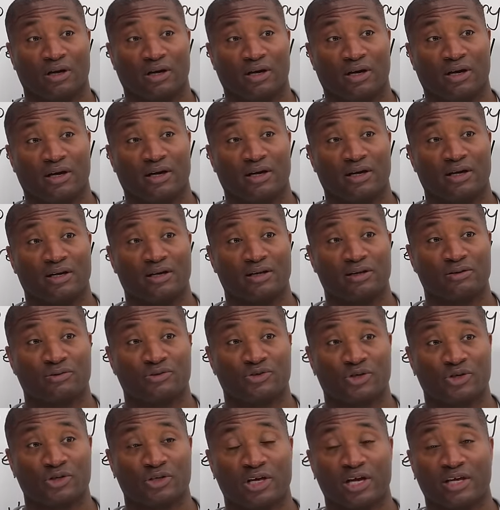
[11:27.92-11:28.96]
And
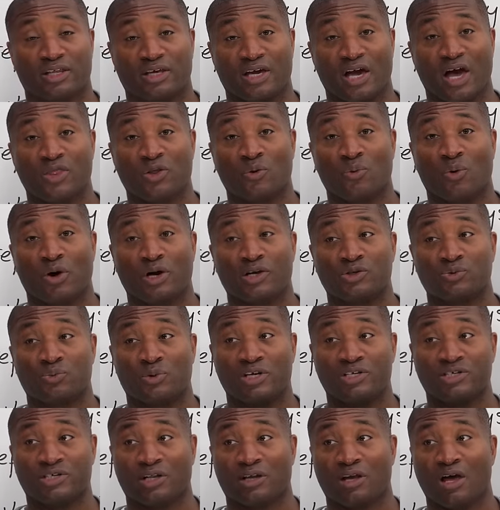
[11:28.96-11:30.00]
just like the other ones, when
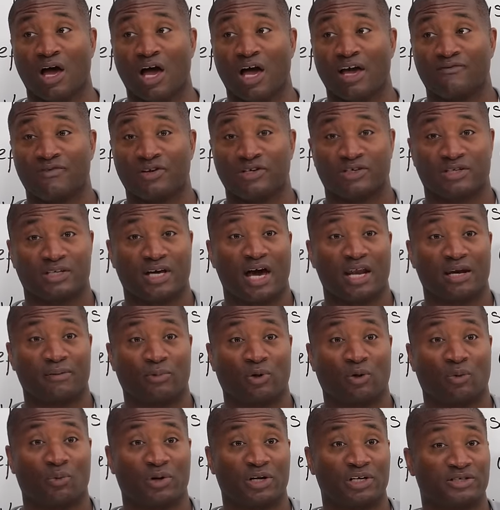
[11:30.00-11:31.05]
it's alive, it's an
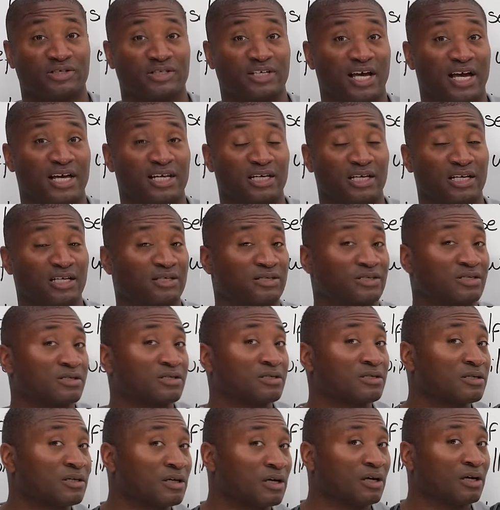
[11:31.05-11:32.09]
animal. When it's dead,
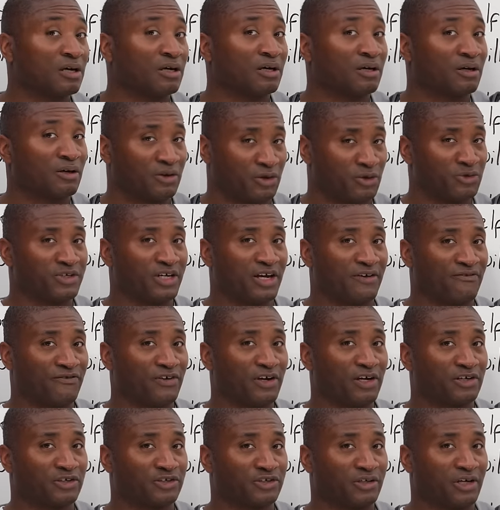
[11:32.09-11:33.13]
it's, you say
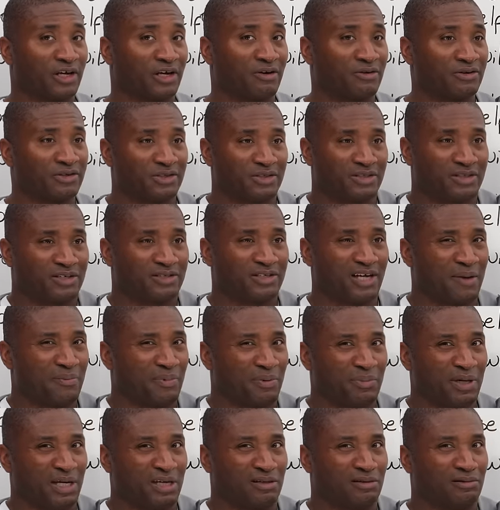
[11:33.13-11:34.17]
fish. And I go, it's the type
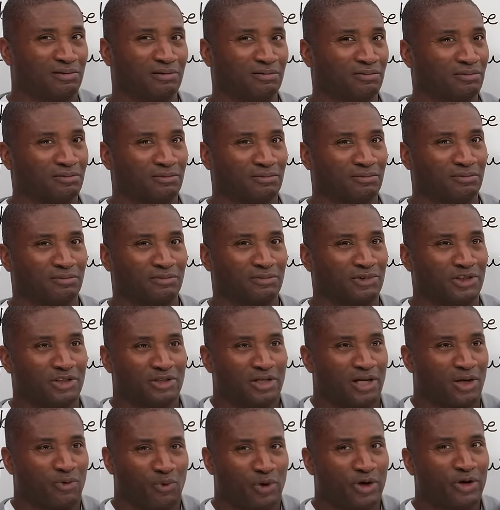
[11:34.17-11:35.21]
of meat. Just
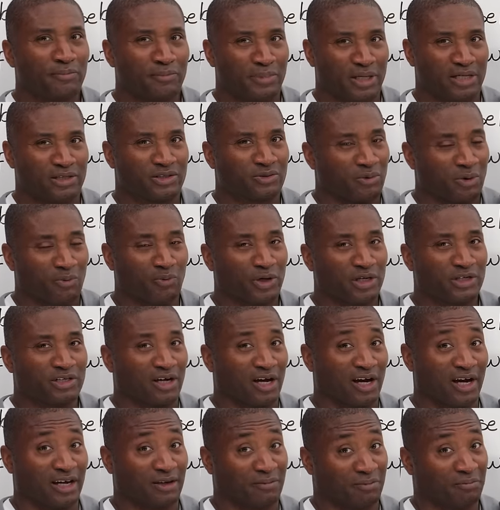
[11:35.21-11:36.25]
like we're meat when we
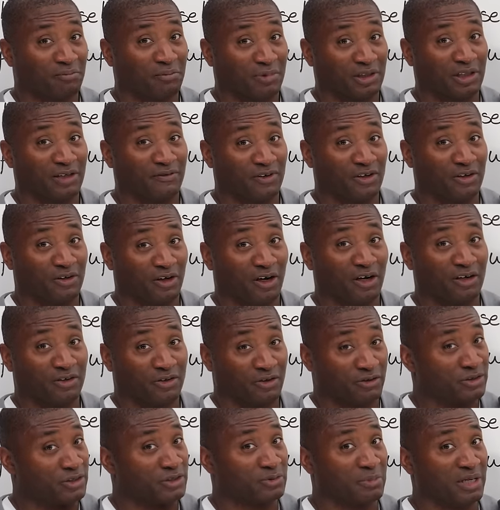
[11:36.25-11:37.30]
die, believe it or not,
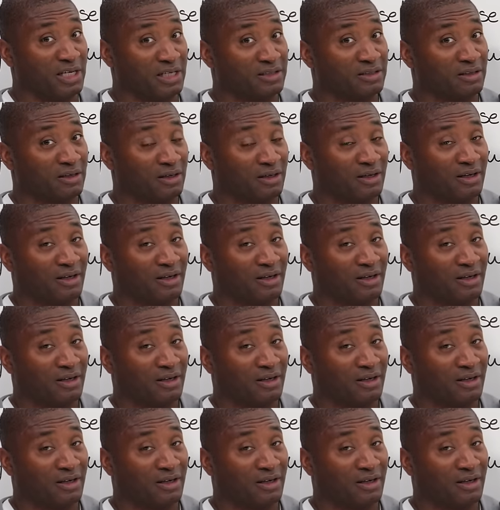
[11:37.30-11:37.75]
you're just meat.